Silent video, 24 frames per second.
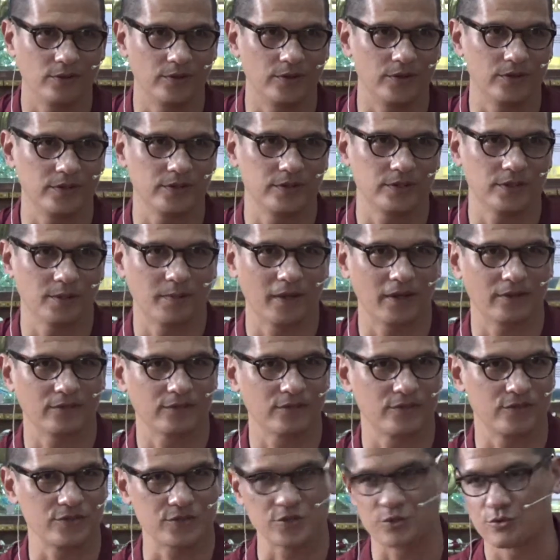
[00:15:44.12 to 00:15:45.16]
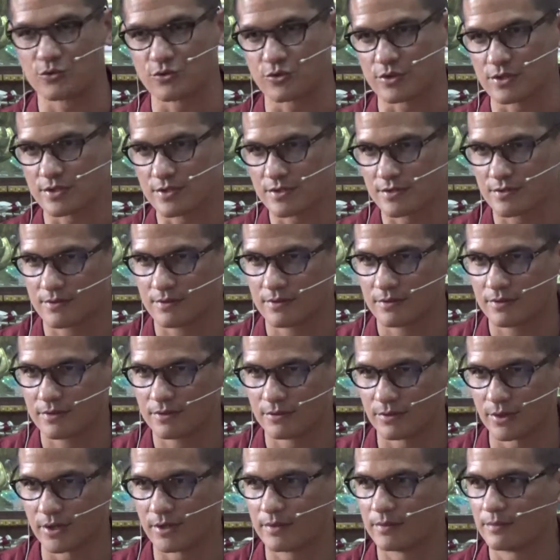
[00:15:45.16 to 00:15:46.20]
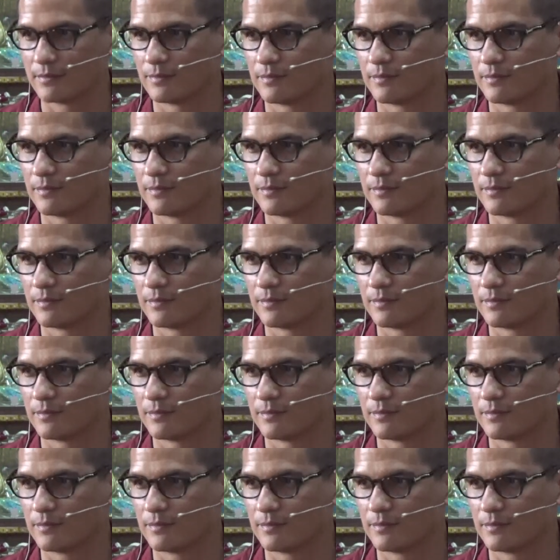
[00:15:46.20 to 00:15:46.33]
the amount of the sutras, right?